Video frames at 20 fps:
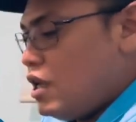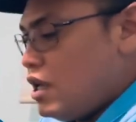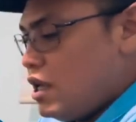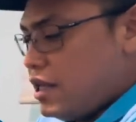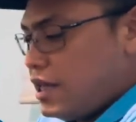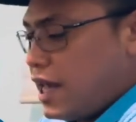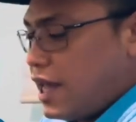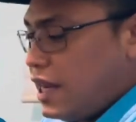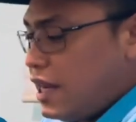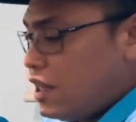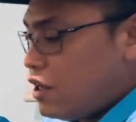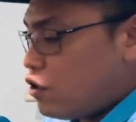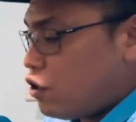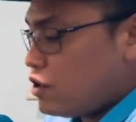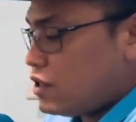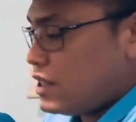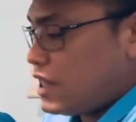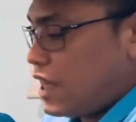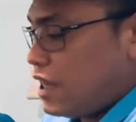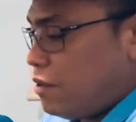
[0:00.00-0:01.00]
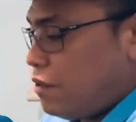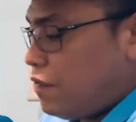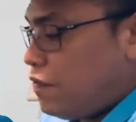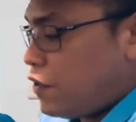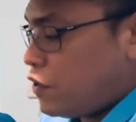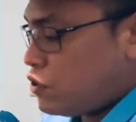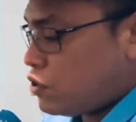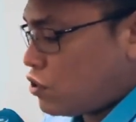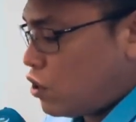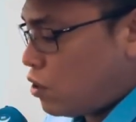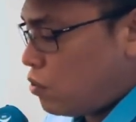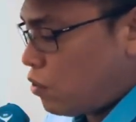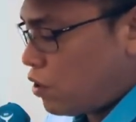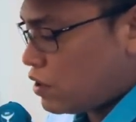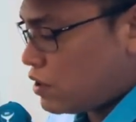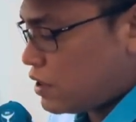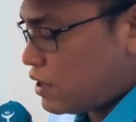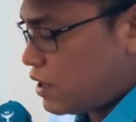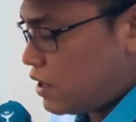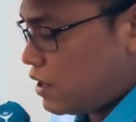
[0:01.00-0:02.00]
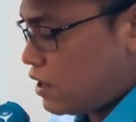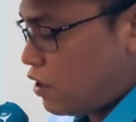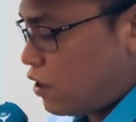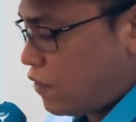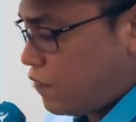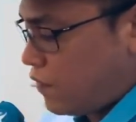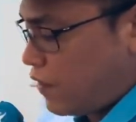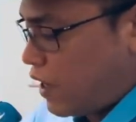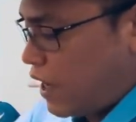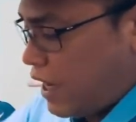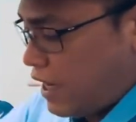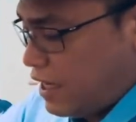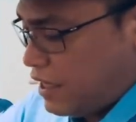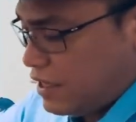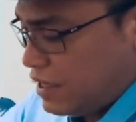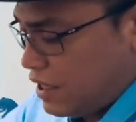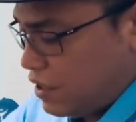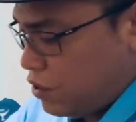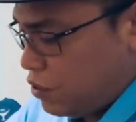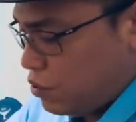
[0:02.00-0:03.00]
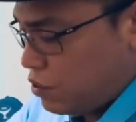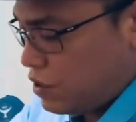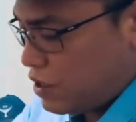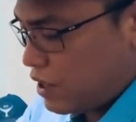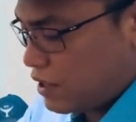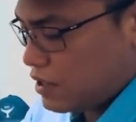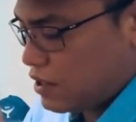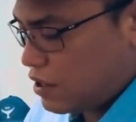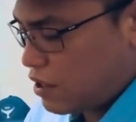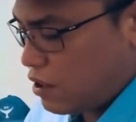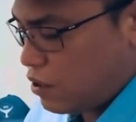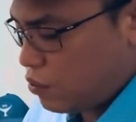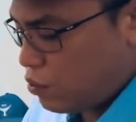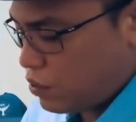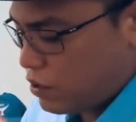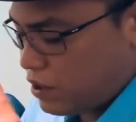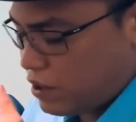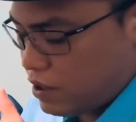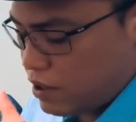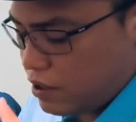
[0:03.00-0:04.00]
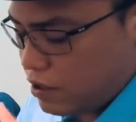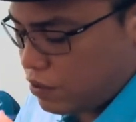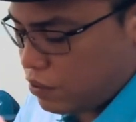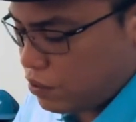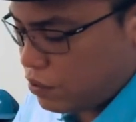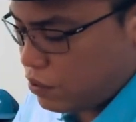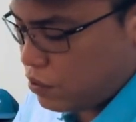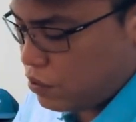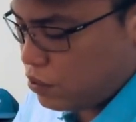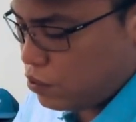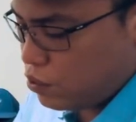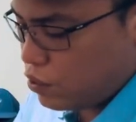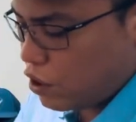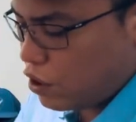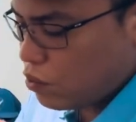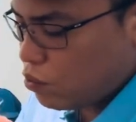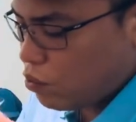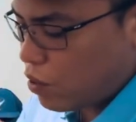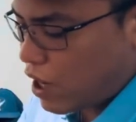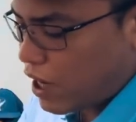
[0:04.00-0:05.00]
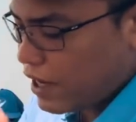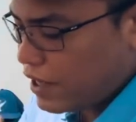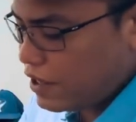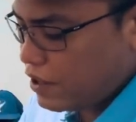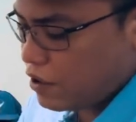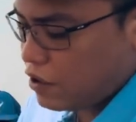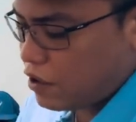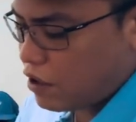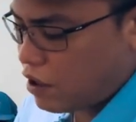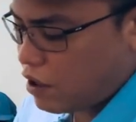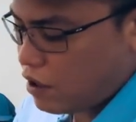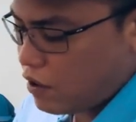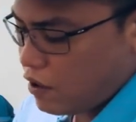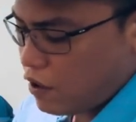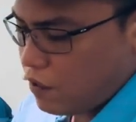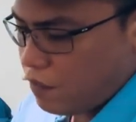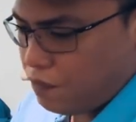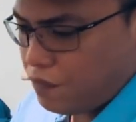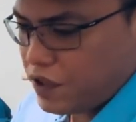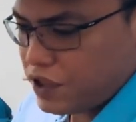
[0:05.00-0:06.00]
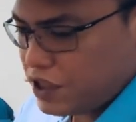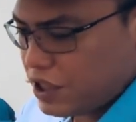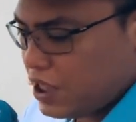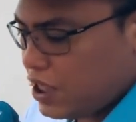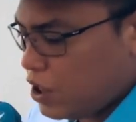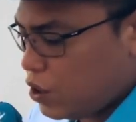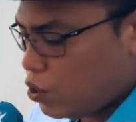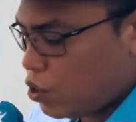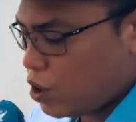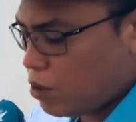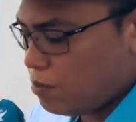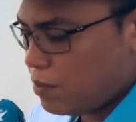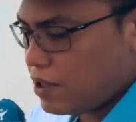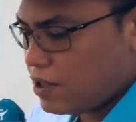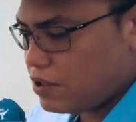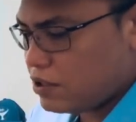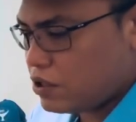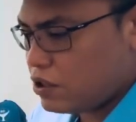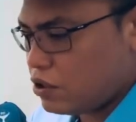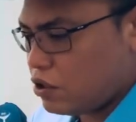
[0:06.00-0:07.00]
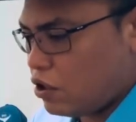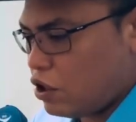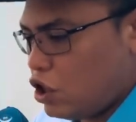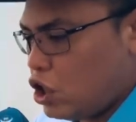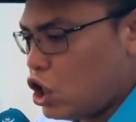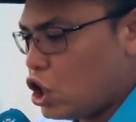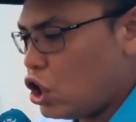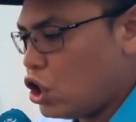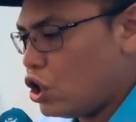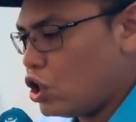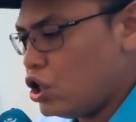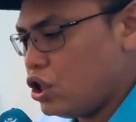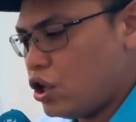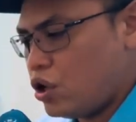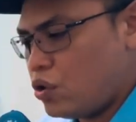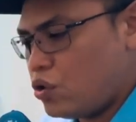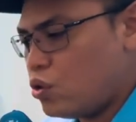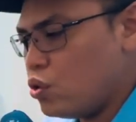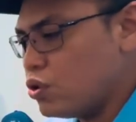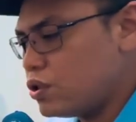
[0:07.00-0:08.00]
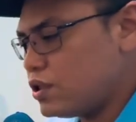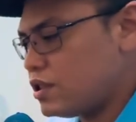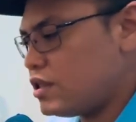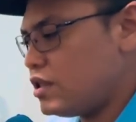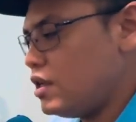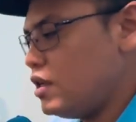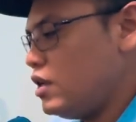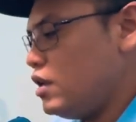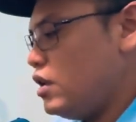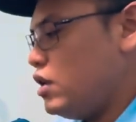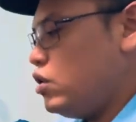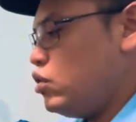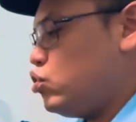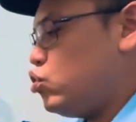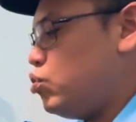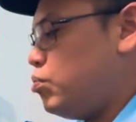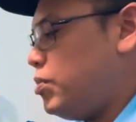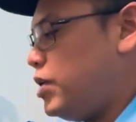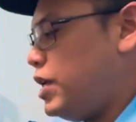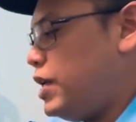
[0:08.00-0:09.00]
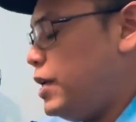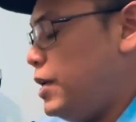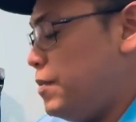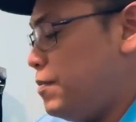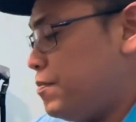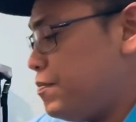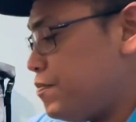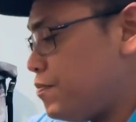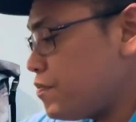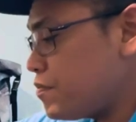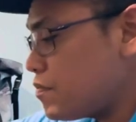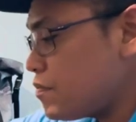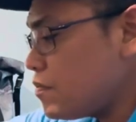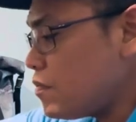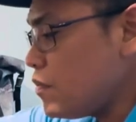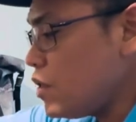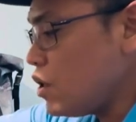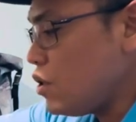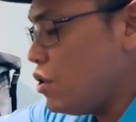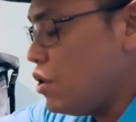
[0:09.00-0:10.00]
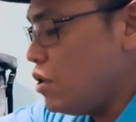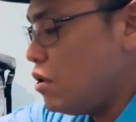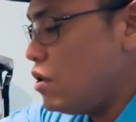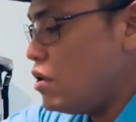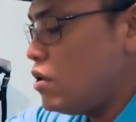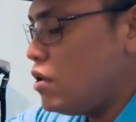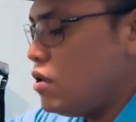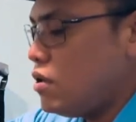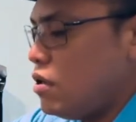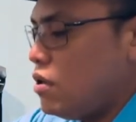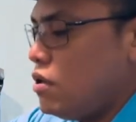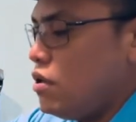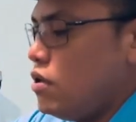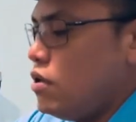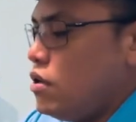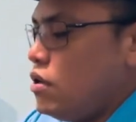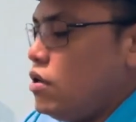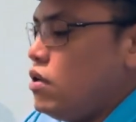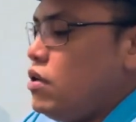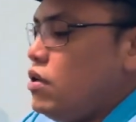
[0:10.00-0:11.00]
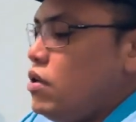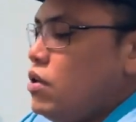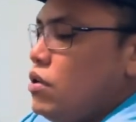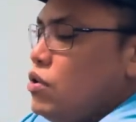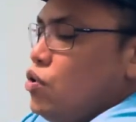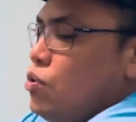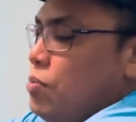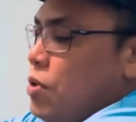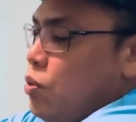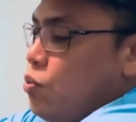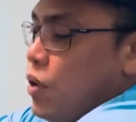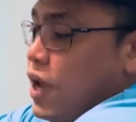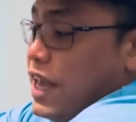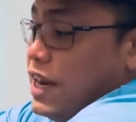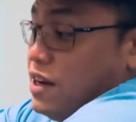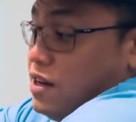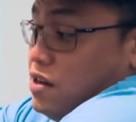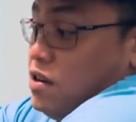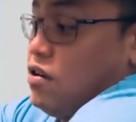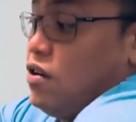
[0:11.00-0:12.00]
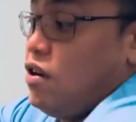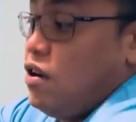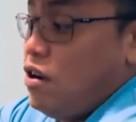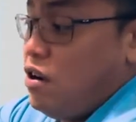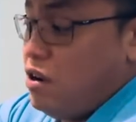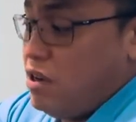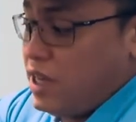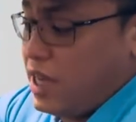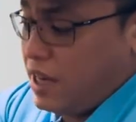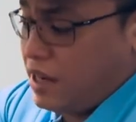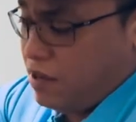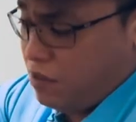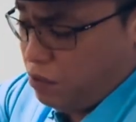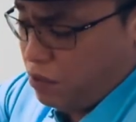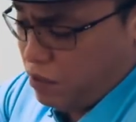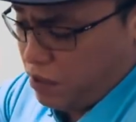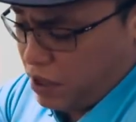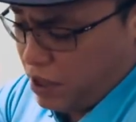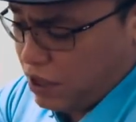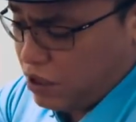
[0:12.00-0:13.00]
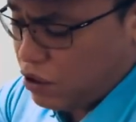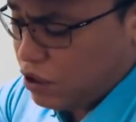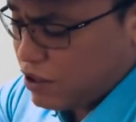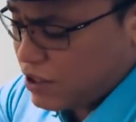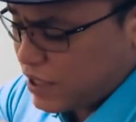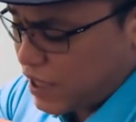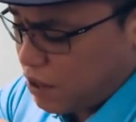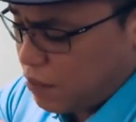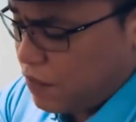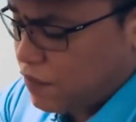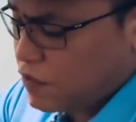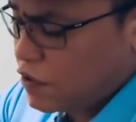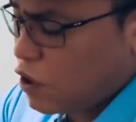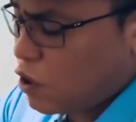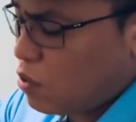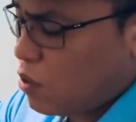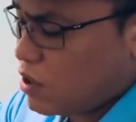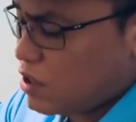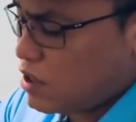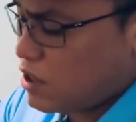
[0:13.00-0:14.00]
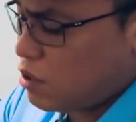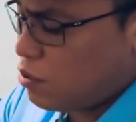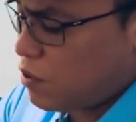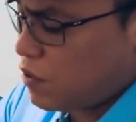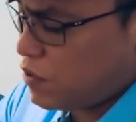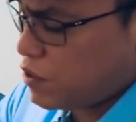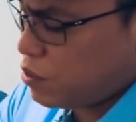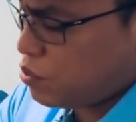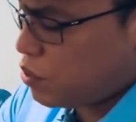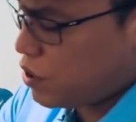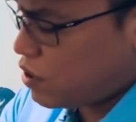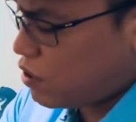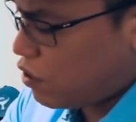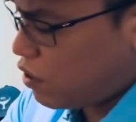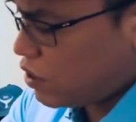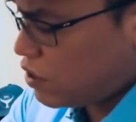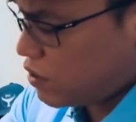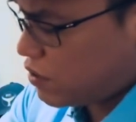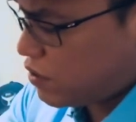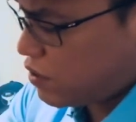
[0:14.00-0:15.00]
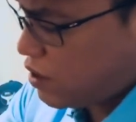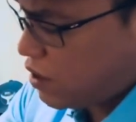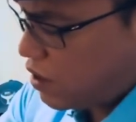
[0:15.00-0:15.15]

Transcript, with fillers: get in contact with your salt water or anything you doesn't you you do not want your fishing equipments your lure your hooks to be you know to be wet or get in contact with salt water which will cause